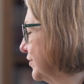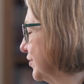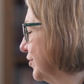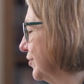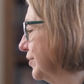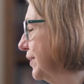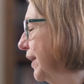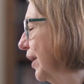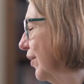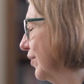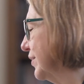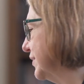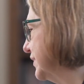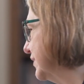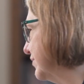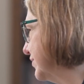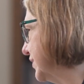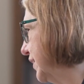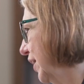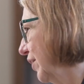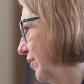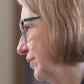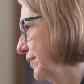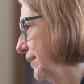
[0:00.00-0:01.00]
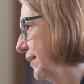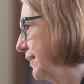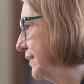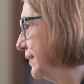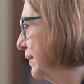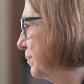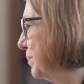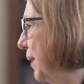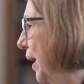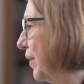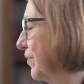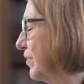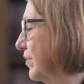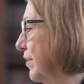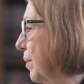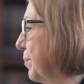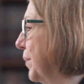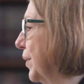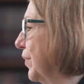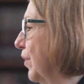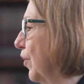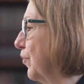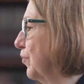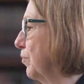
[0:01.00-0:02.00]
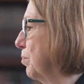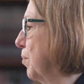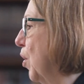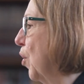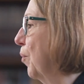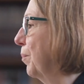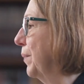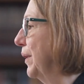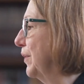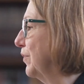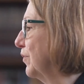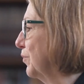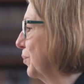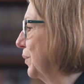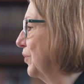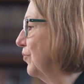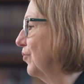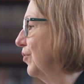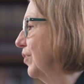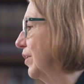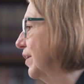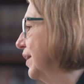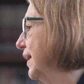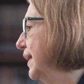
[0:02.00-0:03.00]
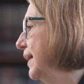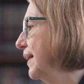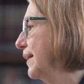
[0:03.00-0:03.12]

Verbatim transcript: Her narrative tells us about some of those moments when she